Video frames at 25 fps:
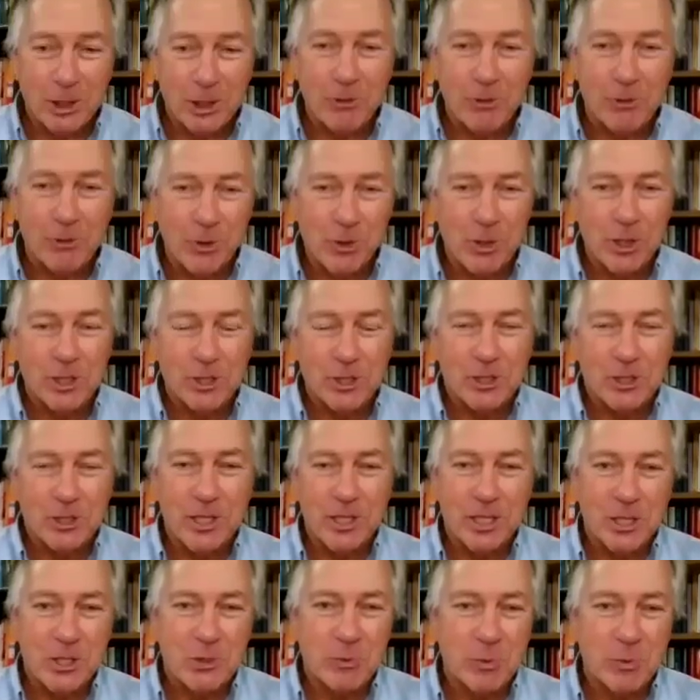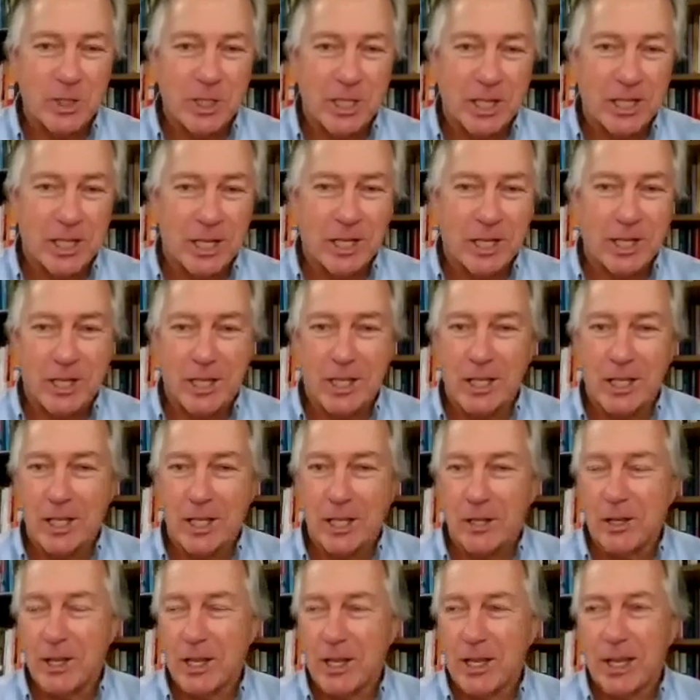forward to this being
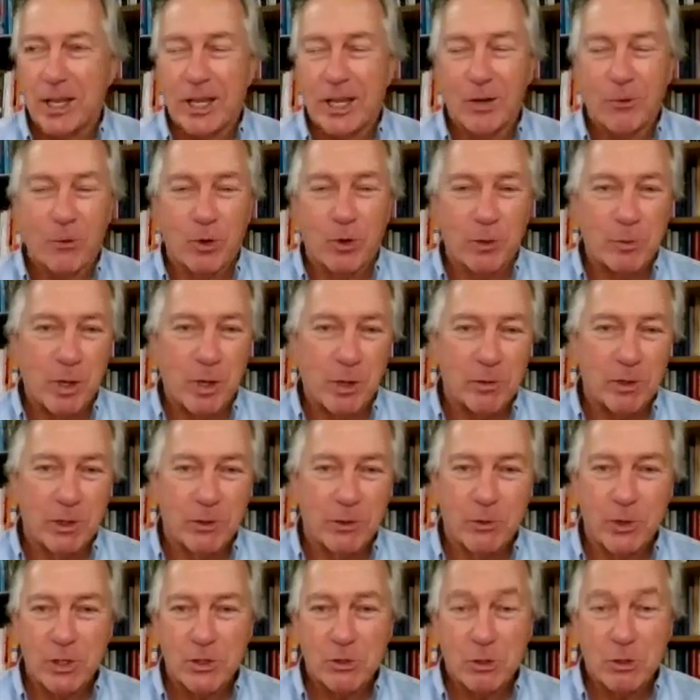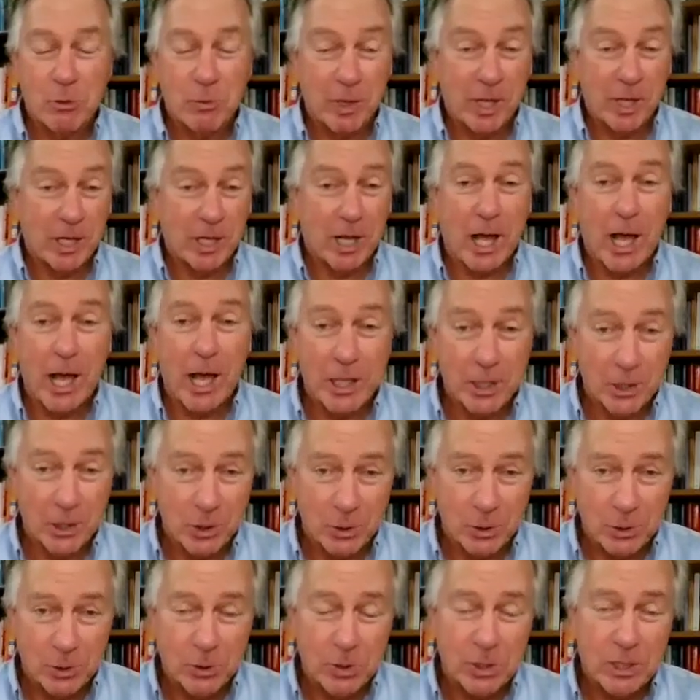in every public restroom that I
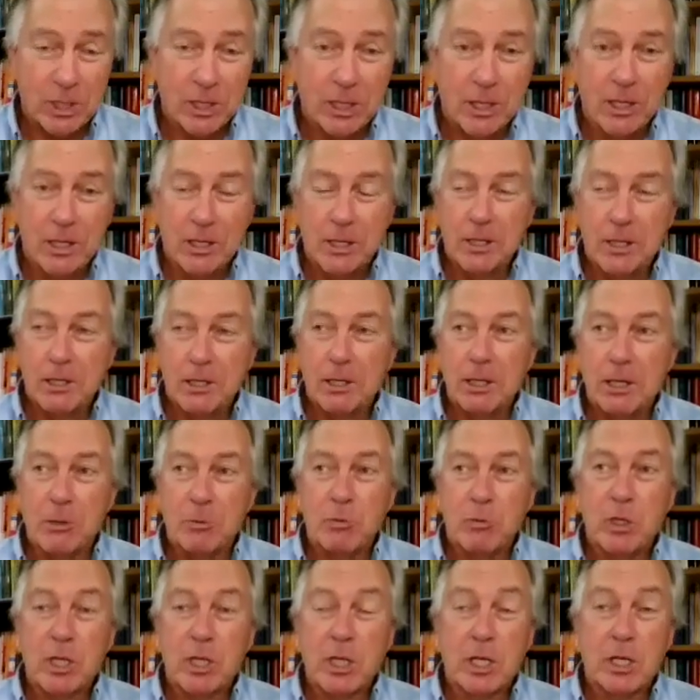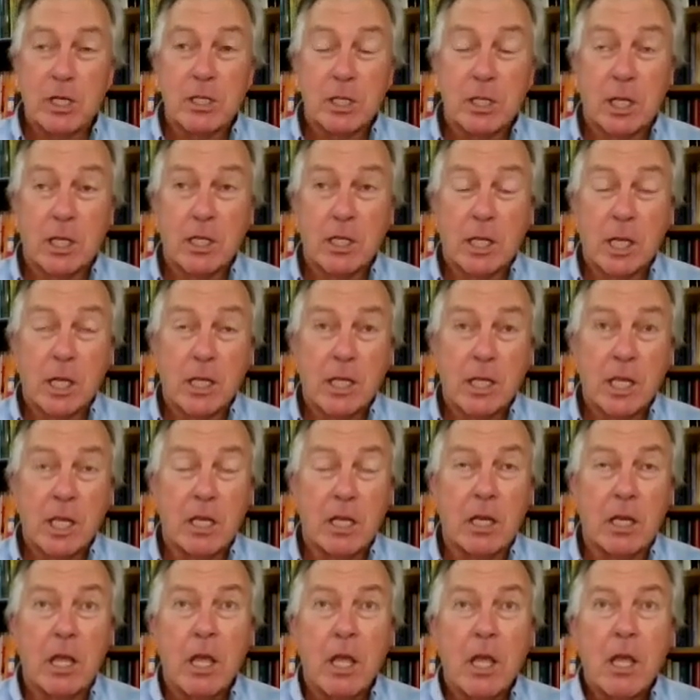use, because
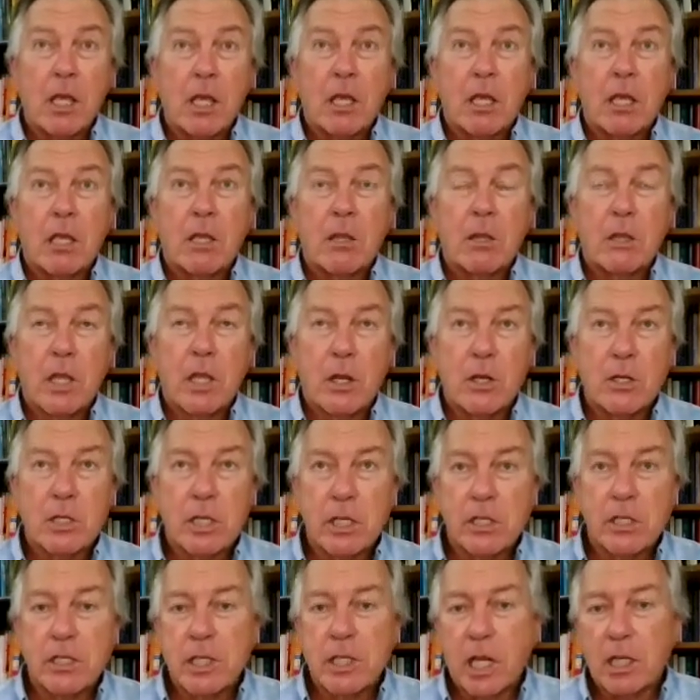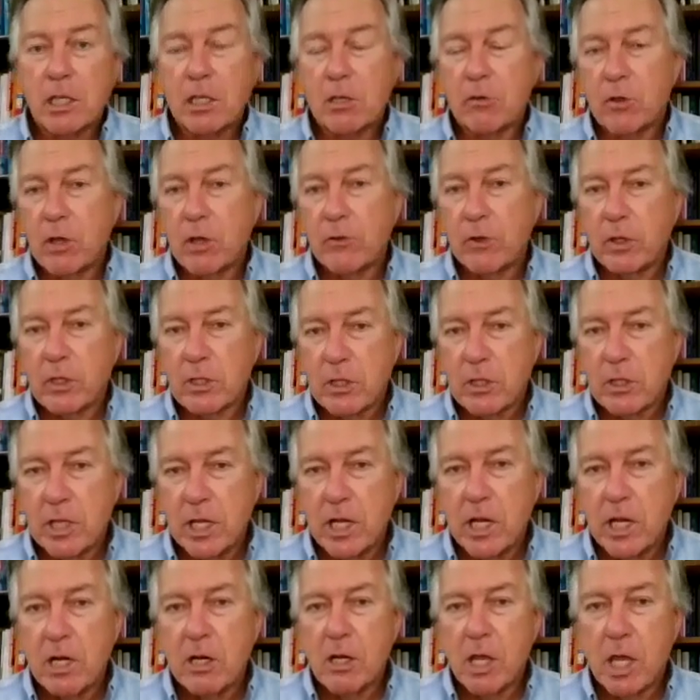again, there's incentive. If it's
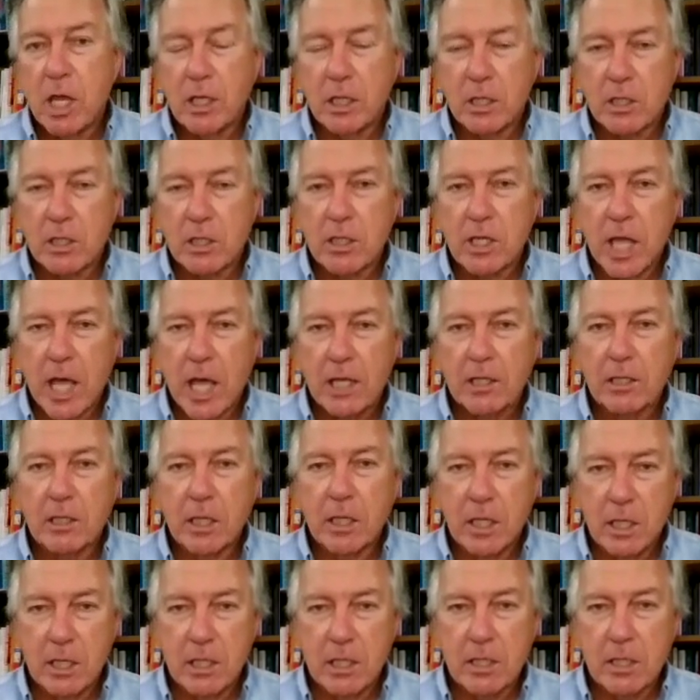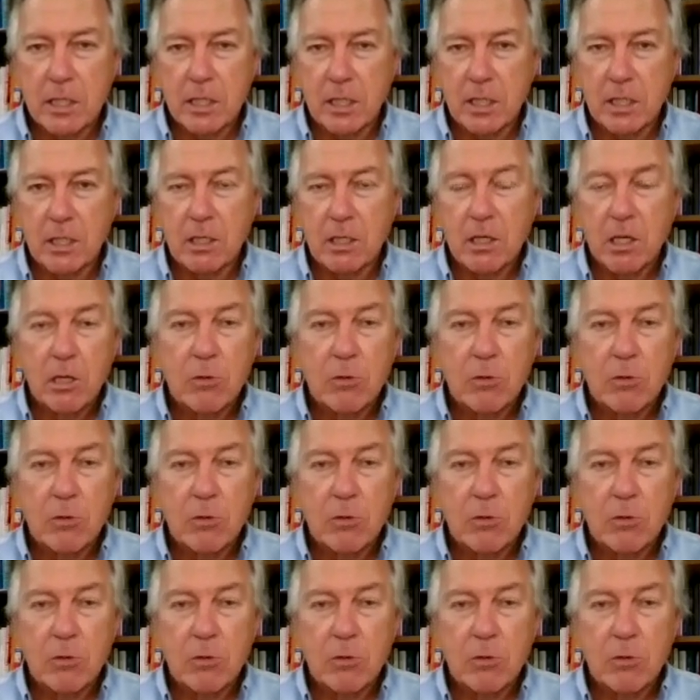there and it's that easy,